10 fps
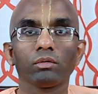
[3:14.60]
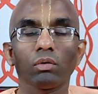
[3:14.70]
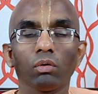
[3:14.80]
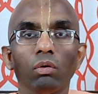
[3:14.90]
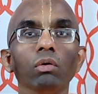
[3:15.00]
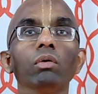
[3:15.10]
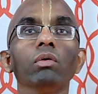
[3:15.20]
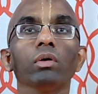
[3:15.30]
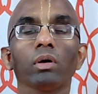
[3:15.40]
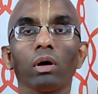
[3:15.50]

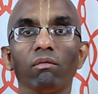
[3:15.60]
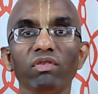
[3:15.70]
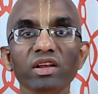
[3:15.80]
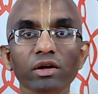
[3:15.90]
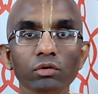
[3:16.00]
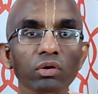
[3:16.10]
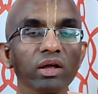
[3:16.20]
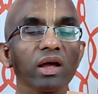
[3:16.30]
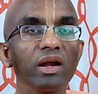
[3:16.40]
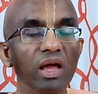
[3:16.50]
So we need to
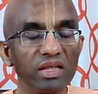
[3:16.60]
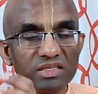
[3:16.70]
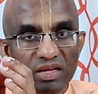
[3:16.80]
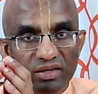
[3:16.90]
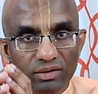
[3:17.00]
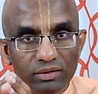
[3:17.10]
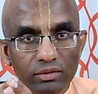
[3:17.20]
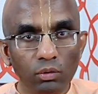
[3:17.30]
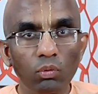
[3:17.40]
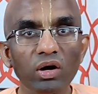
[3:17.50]
recognize that
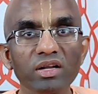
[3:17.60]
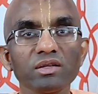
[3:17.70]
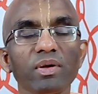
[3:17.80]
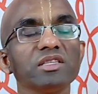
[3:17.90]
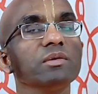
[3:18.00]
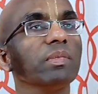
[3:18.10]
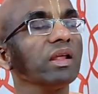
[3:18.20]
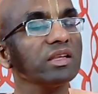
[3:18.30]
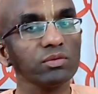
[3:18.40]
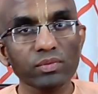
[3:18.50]
the world is a messy
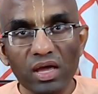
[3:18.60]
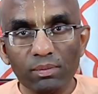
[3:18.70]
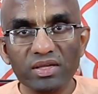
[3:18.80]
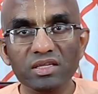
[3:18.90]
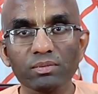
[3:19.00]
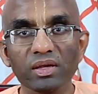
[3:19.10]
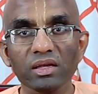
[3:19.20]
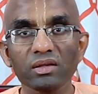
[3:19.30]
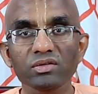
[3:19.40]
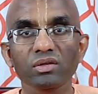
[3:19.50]
place, we are messy
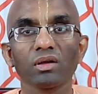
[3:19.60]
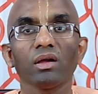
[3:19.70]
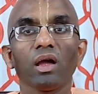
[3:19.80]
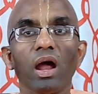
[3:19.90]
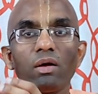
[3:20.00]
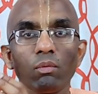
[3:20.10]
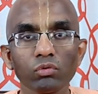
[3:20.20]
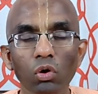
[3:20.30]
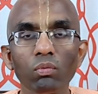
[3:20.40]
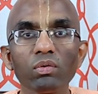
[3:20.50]
beings. And
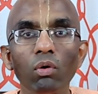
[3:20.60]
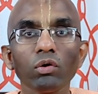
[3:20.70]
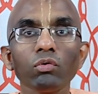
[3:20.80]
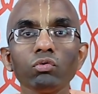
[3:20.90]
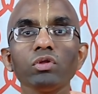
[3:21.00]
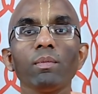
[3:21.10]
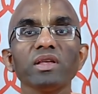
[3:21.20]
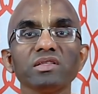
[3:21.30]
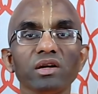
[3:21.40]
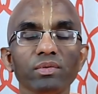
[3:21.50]
though we want to do the
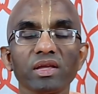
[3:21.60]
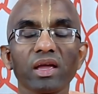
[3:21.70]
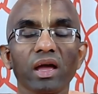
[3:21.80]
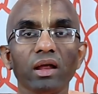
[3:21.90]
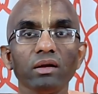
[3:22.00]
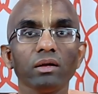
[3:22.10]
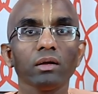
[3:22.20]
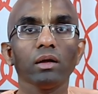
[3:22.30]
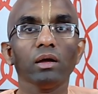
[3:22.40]
best that we can,